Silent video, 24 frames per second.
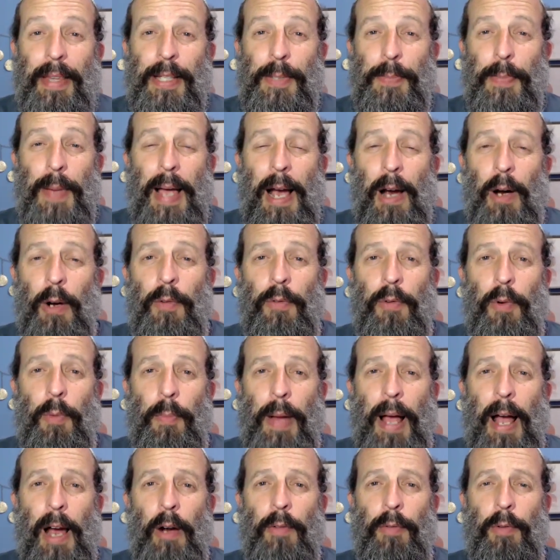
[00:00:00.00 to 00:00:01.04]
this powerful,
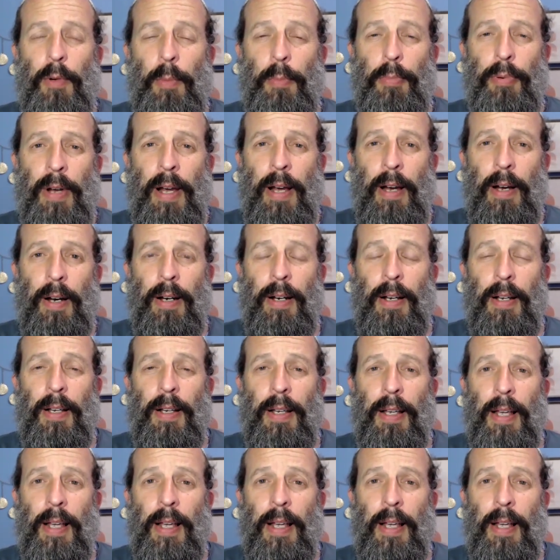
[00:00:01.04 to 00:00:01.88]
powerful prayer,